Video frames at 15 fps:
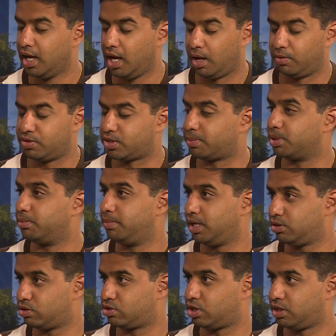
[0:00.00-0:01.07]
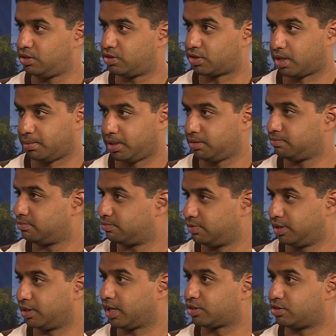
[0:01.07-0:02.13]
And when some of the major changes coming,
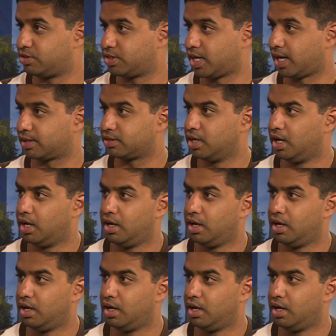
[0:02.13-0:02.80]
the Elections Act.